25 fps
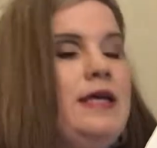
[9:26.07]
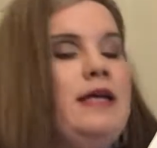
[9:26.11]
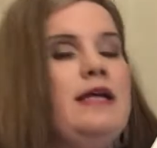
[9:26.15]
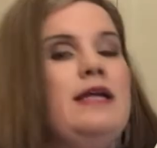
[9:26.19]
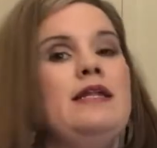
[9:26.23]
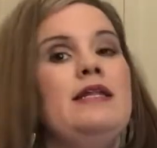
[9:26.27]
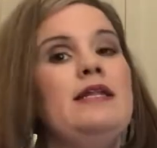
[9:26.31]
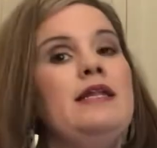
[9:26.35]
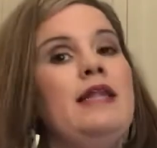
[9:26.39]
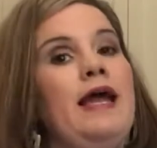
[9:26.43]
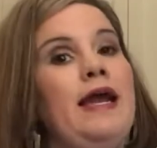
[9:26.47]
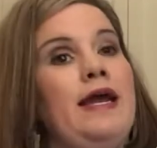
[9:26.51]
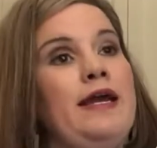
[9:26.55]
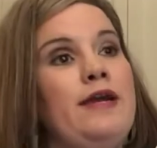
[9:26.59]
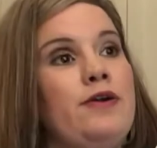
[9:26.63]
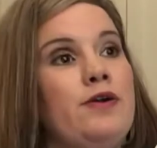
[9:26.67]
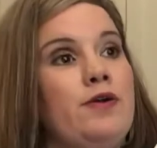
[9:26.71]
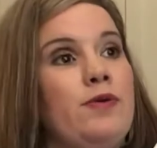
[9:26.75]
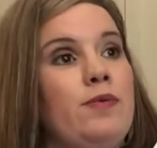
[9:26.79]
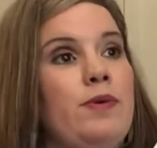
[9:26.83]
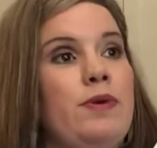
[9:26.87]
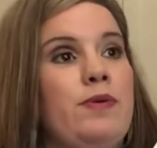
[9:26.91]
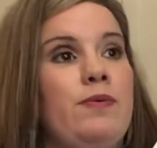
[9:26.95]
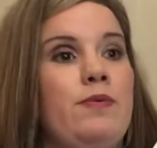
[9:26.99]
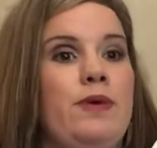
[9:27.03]

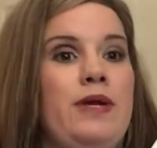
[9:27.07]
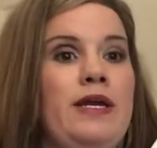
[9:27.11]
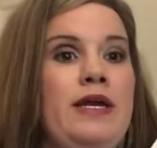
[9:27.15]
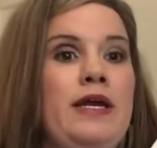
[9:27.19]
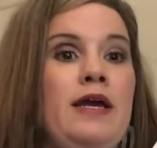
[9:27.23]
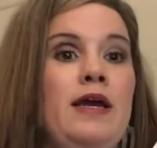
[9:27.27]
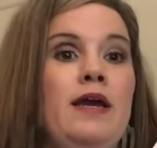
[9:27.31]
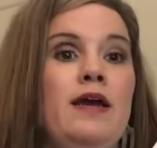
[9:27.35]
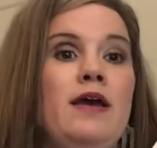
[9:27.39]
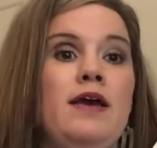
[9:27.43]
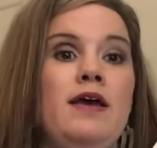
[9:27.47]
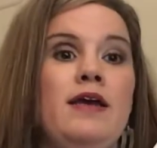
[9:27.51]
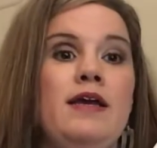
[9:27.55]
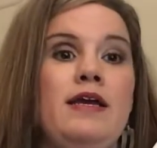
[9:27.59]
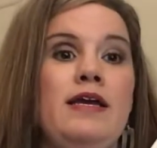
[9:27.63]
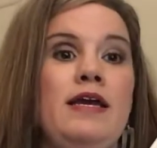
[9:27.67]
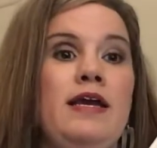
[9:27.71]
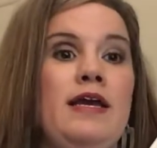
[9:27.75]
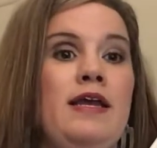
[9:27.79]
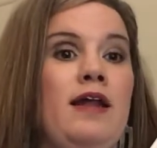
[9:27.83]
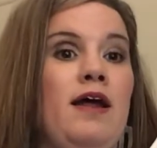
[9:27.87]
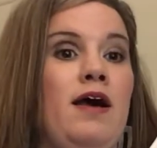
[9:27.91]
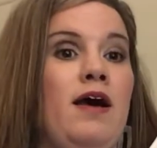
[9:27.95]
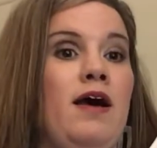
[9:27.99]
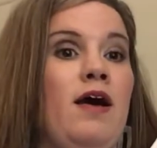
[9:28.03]
Later, when we
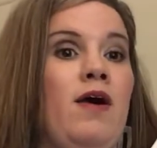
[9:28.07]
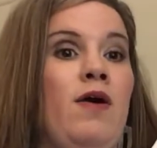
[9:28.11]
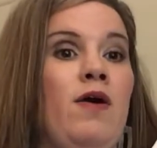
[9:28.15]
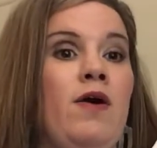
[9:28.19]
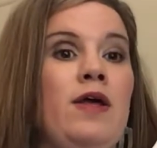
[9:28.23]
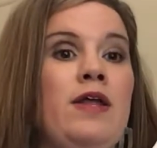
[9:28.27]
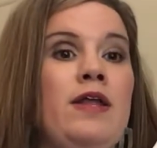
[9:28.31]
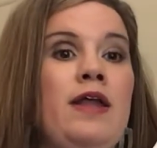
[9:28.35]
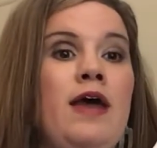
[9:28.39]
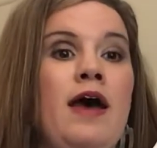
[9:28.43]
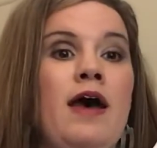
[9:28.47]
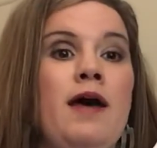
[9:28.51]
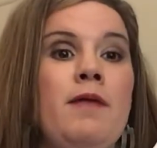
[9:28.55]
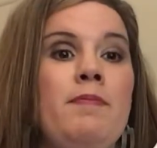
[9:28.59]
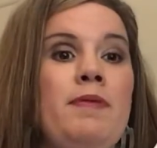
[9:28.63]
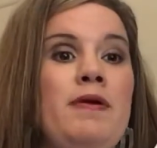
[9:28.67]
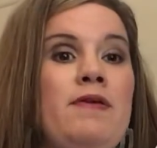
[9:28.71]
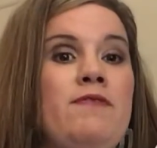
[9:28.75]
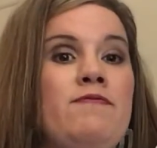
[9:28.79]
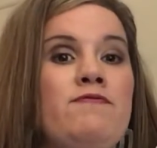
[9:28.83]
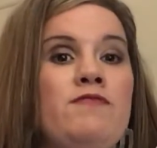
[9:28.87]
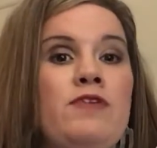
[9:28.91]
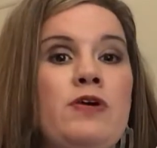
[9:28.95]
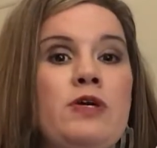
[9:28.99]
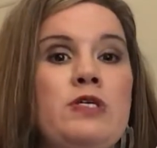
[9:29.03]
get on up
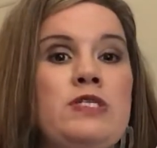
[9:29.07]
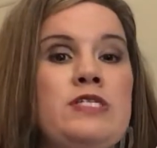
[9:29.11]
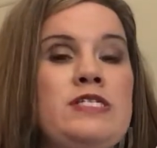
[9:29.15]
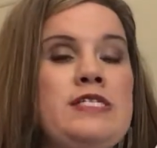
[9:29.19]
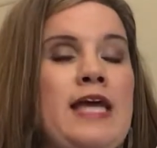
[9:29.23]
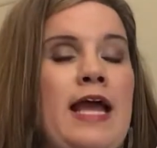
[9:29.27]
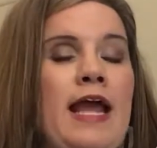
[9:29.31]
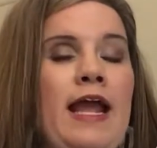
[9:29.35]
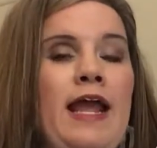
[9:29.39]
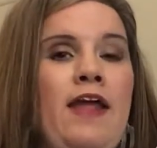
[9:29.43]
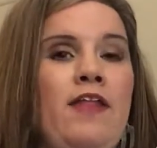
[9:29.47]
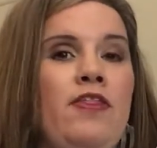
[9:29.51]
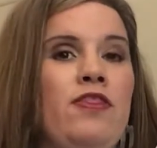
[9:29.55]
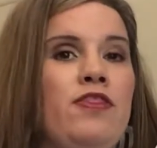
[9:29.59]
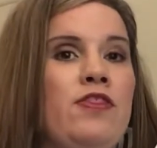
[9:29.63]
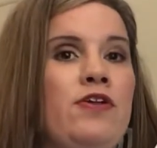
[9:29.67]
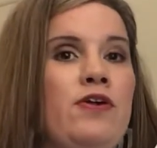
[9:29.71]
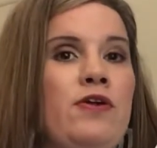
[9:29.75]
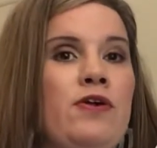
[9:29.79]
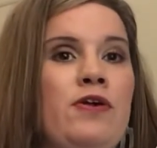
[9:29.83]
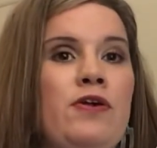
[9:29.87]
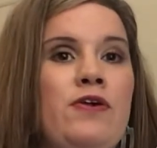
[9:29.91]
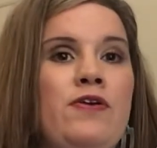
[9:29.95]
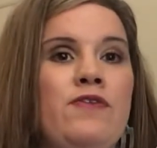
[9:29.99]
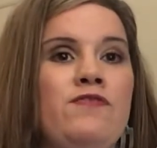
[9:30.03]
in 1st, 2nd,
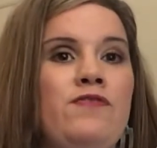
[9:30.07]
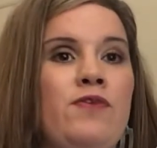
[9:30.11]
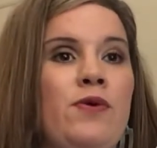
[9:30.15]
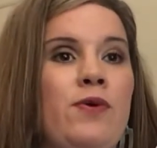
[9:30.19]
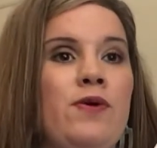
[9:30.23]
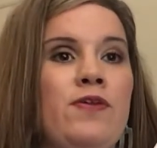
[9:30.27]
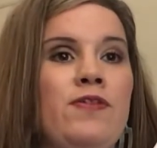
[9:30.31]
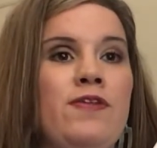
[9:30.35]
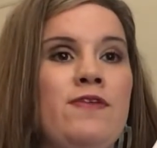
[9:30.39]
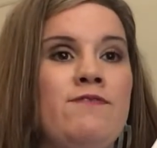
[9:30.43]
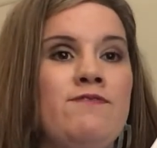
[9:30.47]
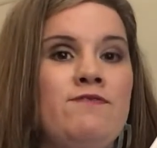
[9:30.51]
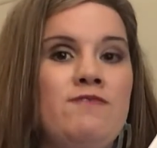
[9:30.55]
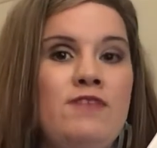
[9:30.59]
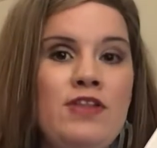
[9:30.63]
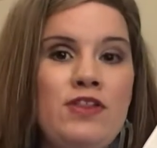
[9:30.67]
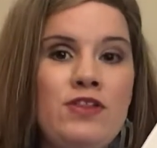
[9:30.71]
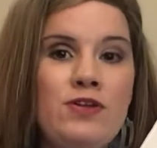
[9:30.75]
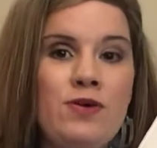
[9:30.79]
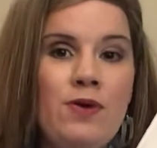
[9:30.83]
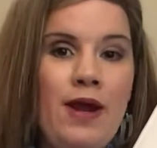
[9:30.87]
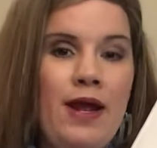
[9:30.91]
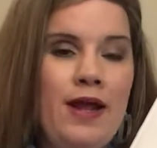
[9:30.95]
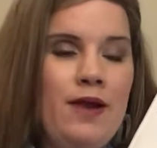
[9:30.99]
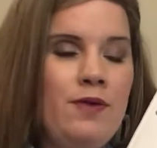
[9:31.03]
3rd, 4th, and
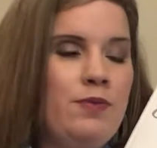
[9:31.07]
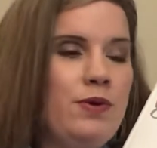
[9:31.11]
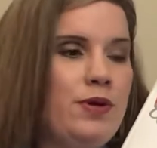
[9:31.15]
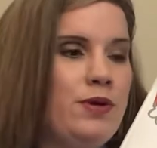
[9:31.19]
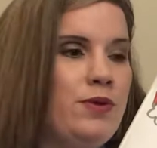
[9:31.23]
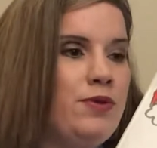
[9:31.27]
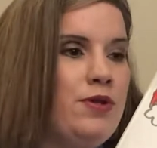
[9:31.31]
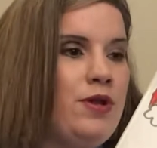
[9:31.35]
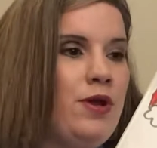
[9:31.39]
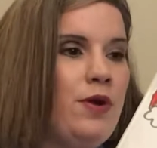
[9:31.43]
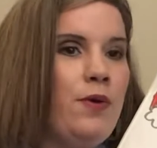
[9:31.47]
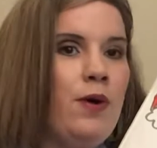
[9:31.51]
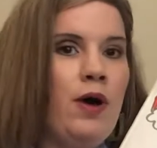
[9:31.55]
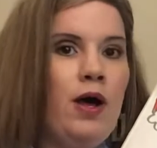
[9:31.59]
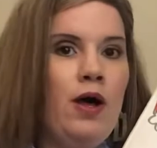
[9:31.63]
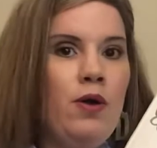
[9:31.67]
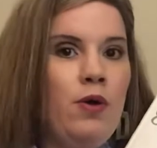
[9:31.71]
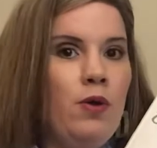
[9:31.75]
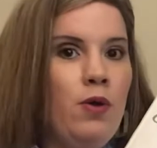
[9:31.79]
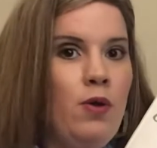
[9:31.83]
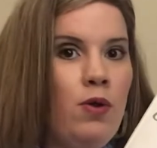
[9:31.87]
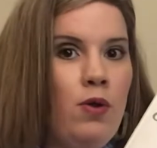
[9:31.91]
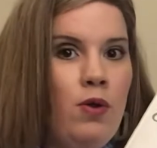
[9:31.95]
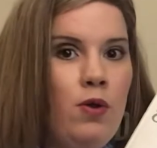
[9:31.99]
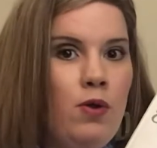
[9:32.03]
5th grade, we'll know a
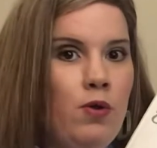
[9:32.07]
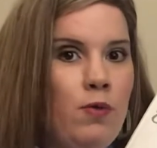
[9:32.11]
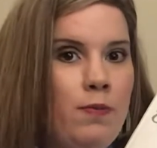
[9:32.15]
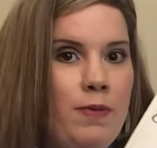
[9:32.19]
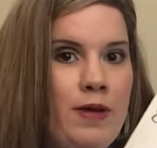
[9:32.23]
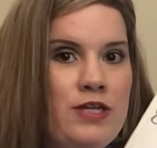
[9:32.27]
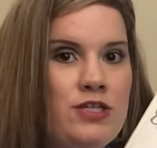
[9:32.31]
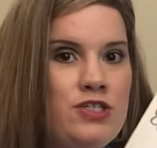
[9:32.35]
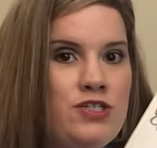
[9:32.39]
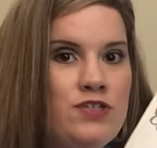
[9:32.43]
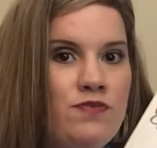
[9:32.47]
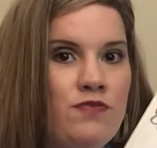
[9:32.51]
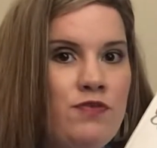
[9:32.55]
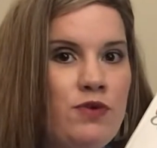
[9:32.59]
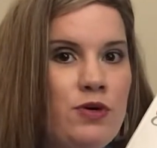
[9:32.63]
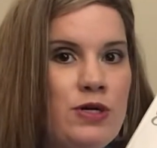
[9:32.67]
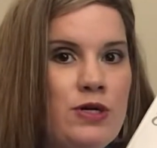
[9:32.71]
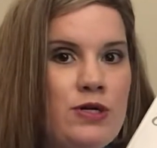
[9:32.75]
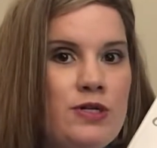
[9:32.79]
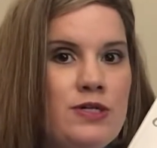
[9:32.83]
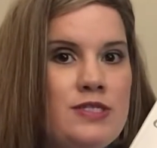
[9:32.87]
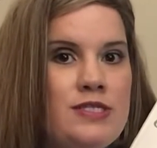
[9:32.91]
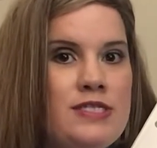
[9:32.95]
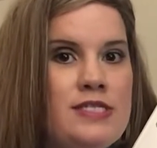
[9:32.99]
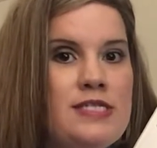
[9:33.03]
whole bunch of
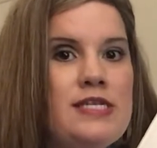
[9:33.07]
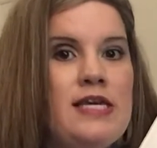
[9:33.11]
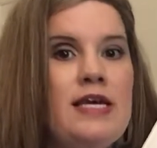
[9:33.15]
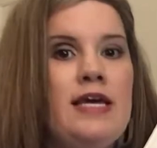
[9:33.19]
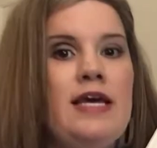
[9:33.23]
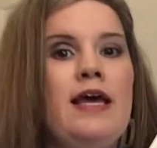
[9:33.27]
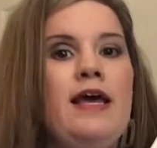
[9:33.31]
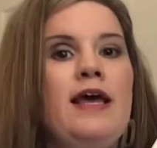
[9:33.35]
words